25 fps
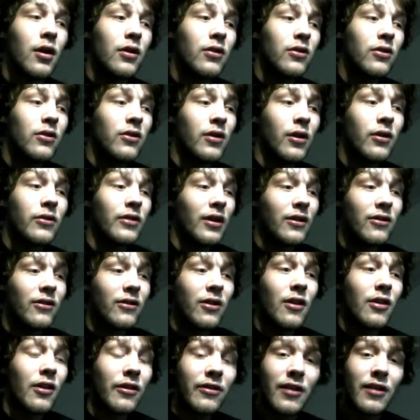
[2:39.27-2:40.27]
Still says
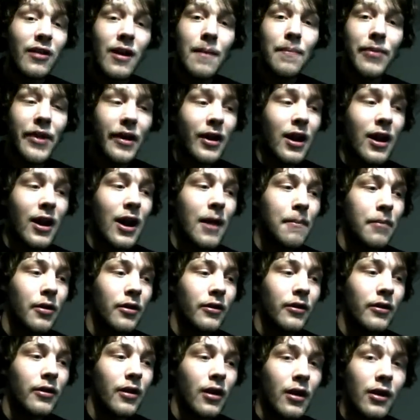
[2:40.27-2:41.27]
that the same thing
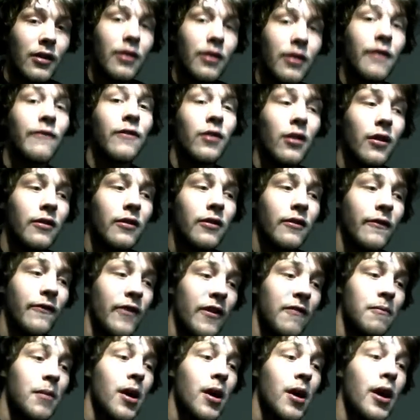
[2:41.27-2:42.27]
happened in the philosophy
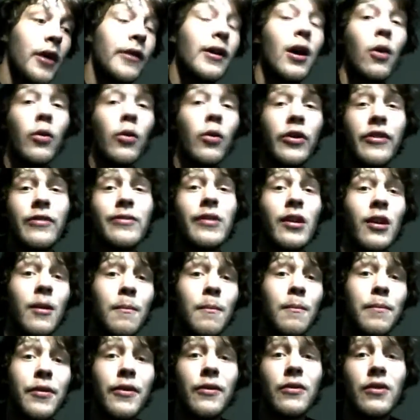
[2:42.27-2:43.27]
of mind. Now we're using
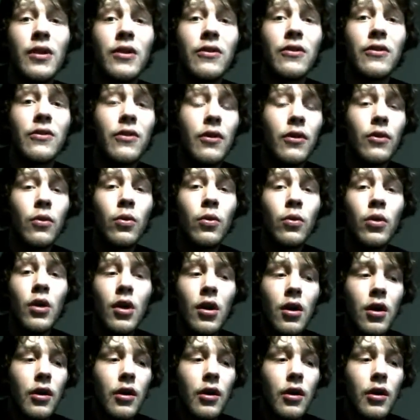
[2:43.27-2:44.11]
computers to